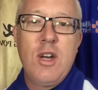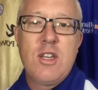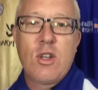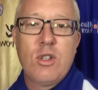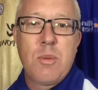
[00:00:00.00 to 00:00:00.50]

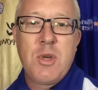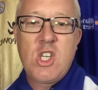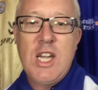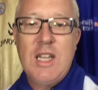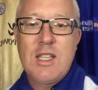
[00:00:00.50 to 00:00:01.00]
He's gone to
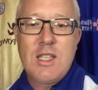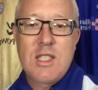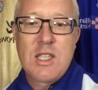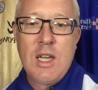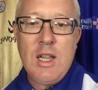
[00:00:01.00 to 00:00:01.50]

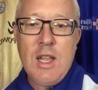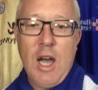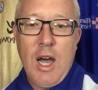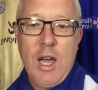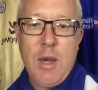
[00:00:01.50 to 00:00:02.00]
Besiktas
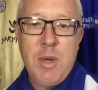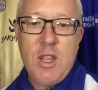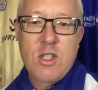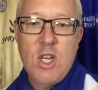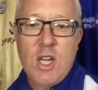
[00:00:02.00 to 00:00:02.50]
in
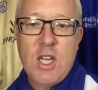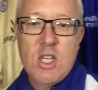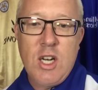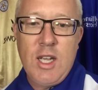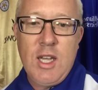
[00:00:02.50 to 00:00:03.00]
the
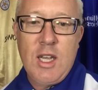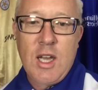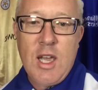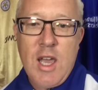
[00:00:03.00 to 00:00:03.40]
Turkish league.